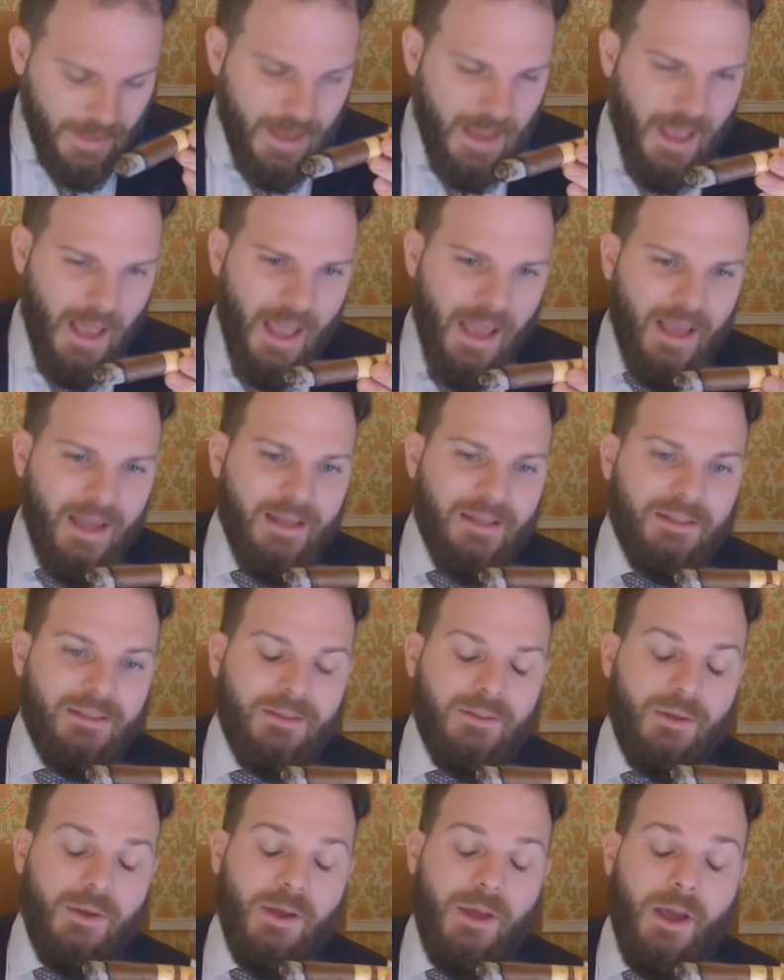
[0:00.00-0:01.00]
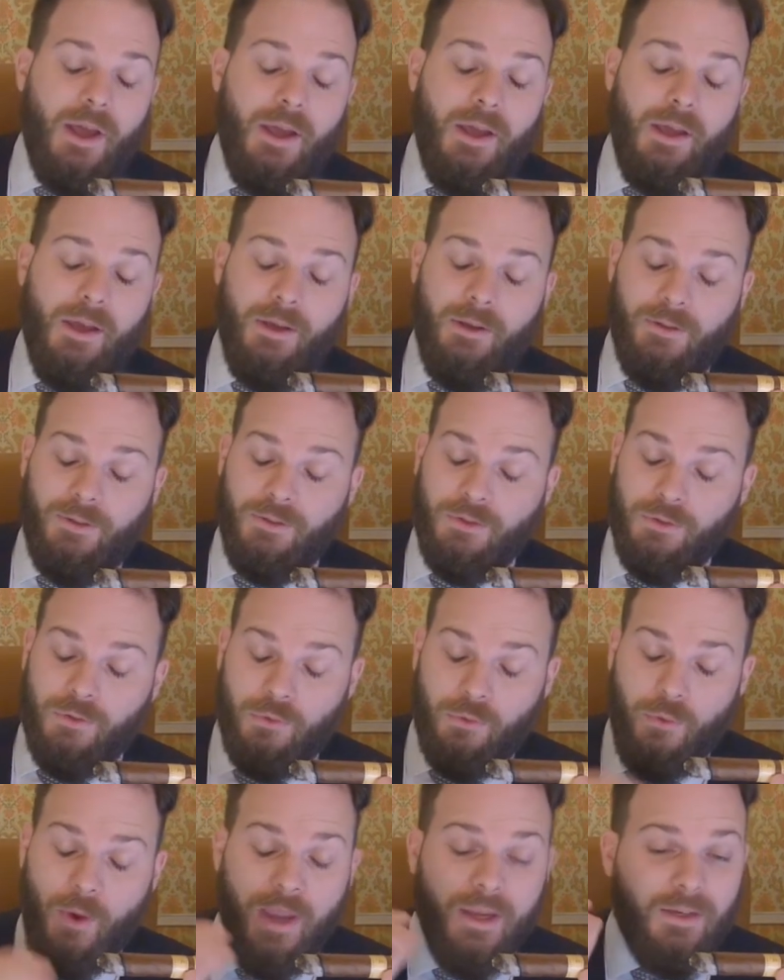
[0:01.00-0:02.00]
and
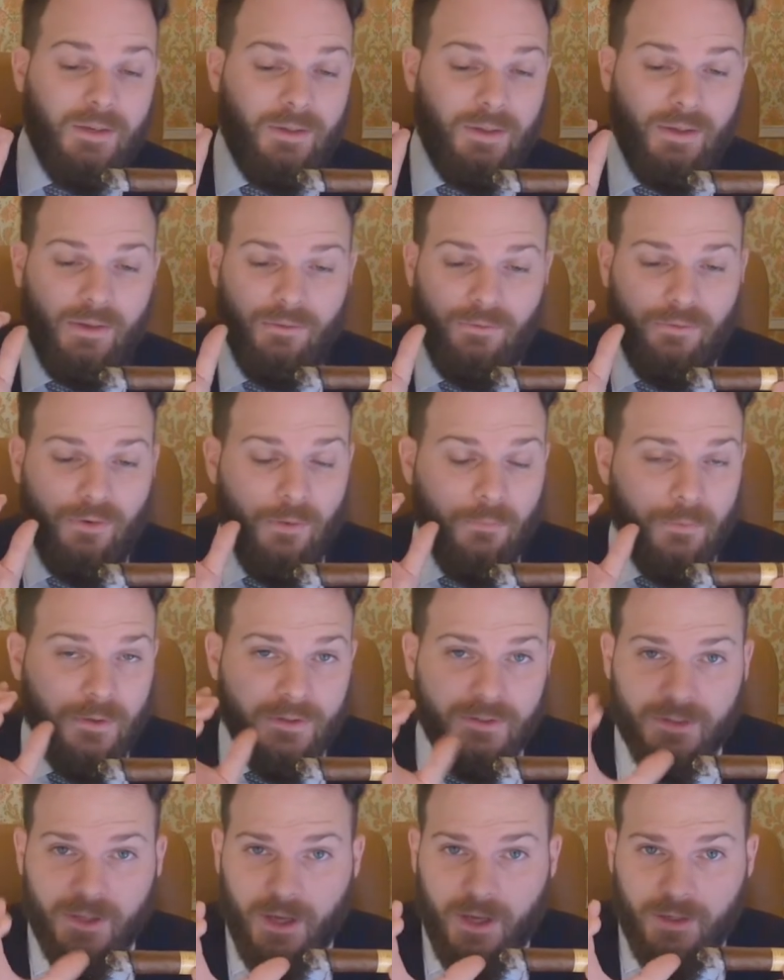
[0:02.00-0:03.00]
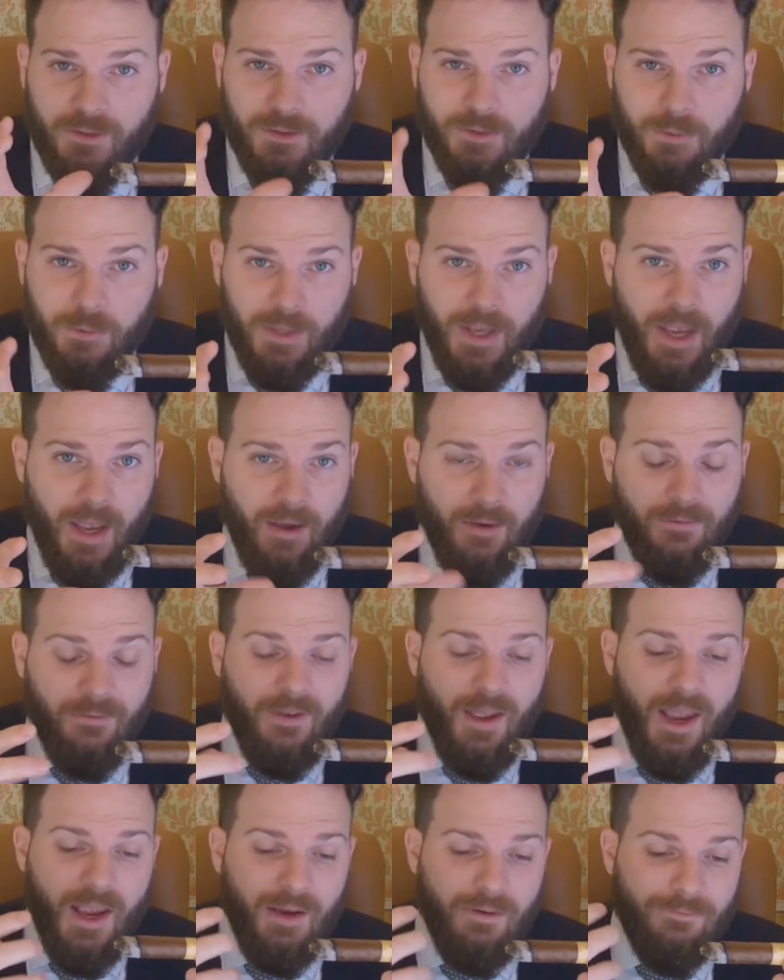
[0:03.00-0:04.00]
straight from the start we have
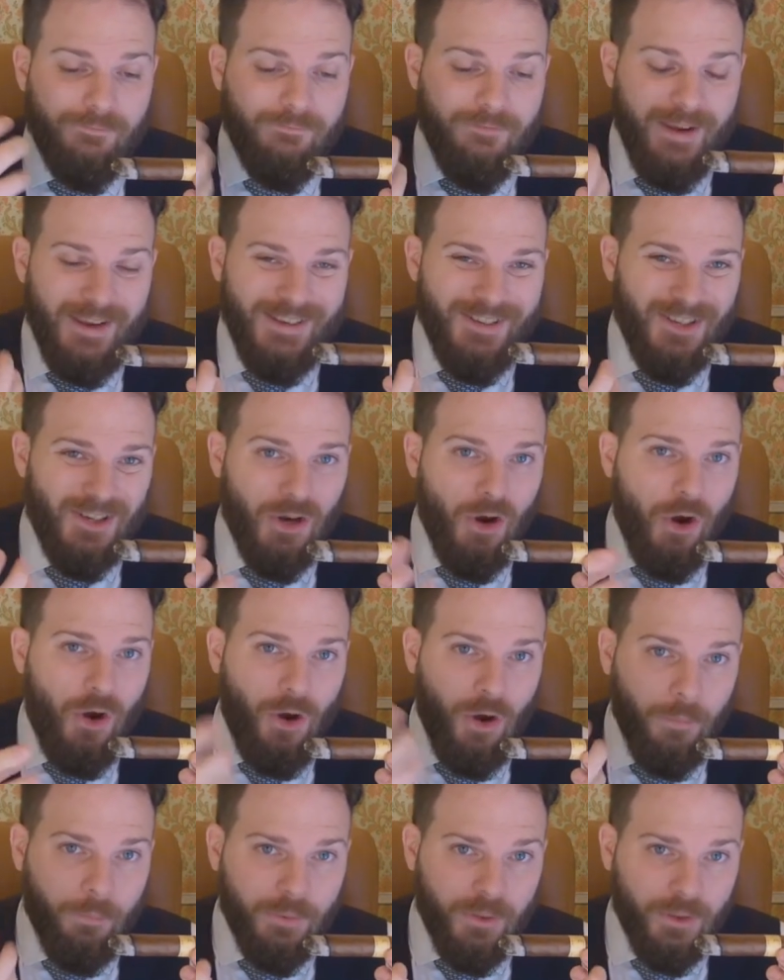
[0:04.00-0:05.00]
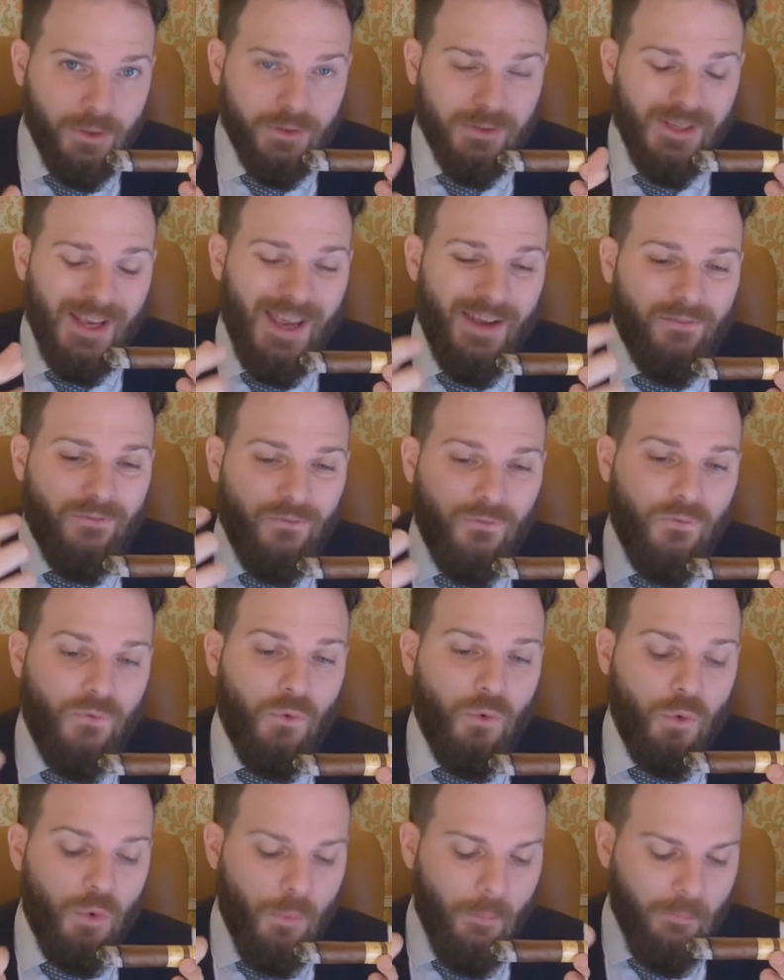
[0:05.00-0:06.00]
a rich, opulent and
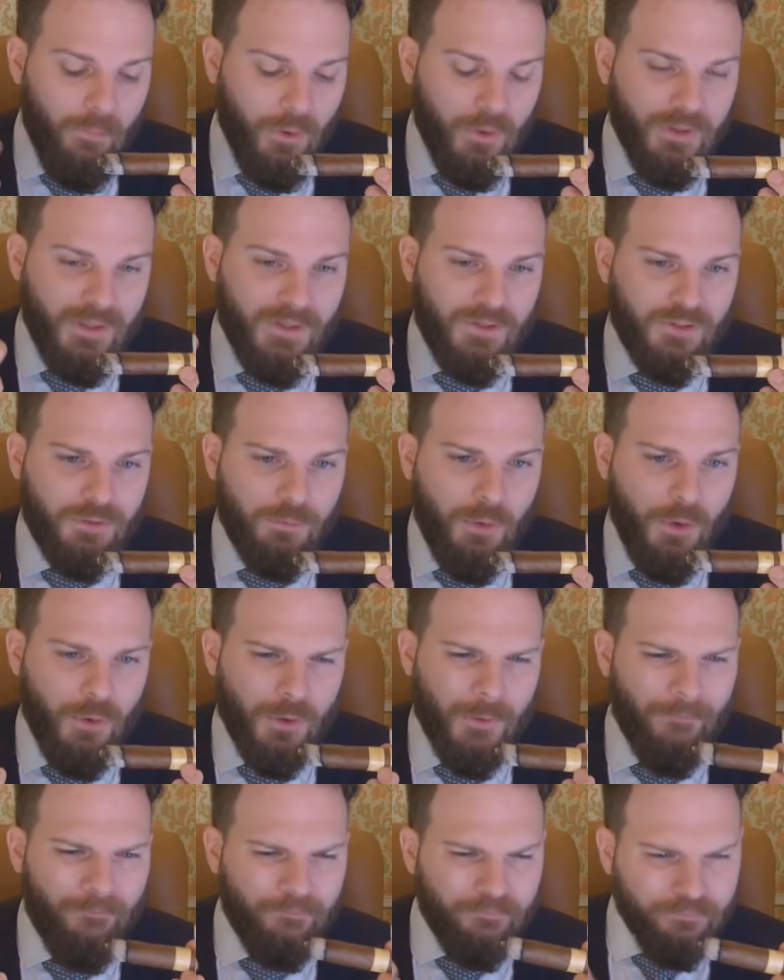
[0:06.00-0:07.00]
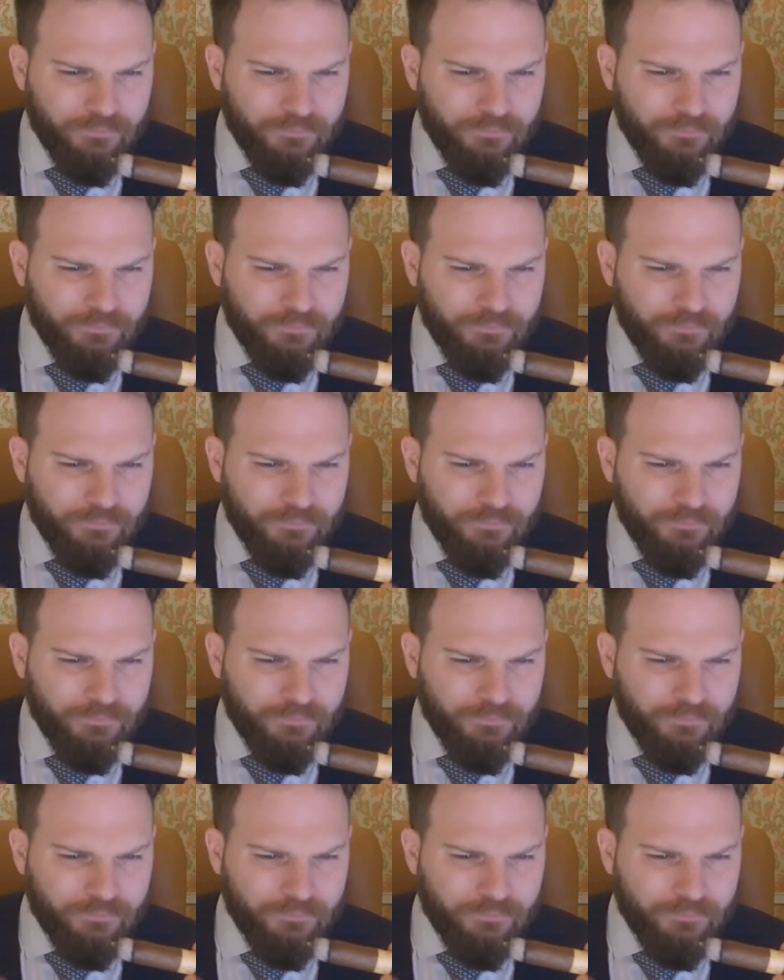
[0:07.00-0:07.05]
full-bodied smoke.